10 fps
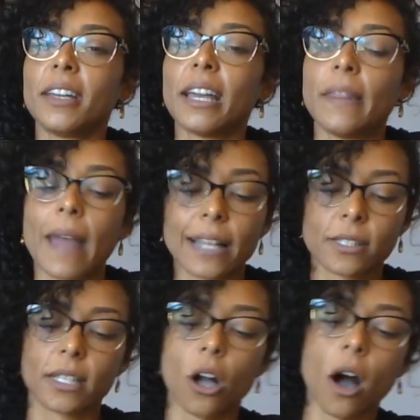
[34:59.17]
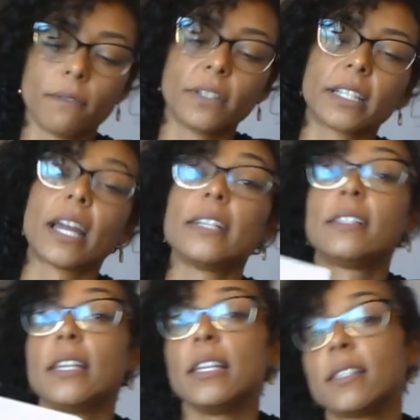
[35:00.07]
And that's the conflict I
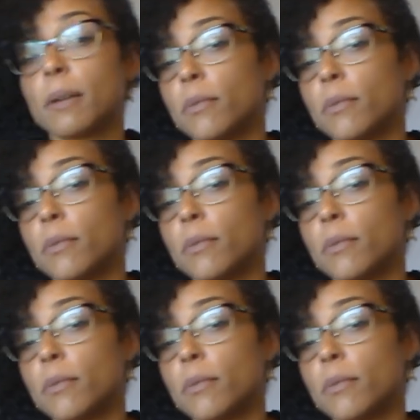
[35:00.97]
see. Some